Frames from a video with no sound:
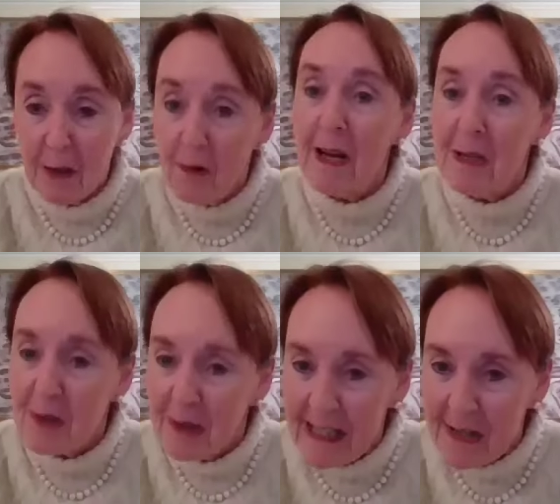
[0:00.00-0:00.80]

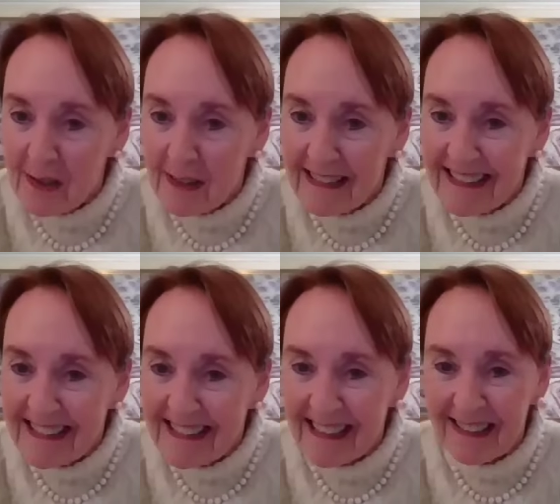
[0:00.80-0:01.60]

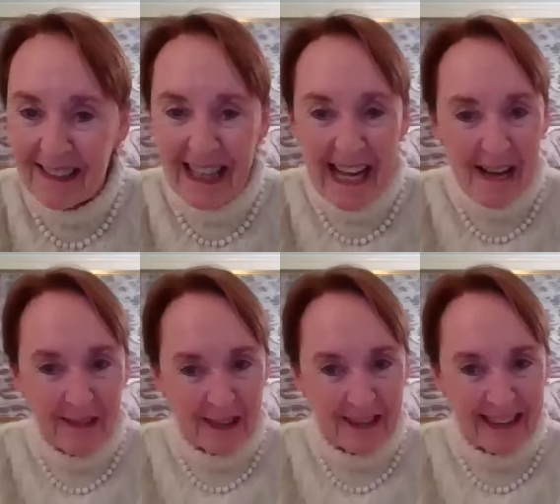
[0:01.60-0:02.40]
Congratulations, Dr.
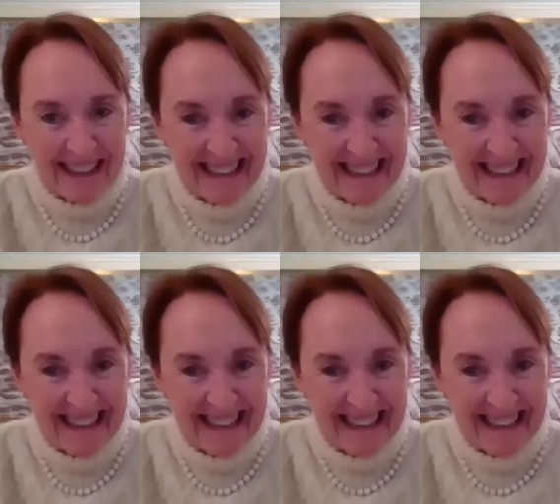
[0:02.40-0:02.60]
Gounder.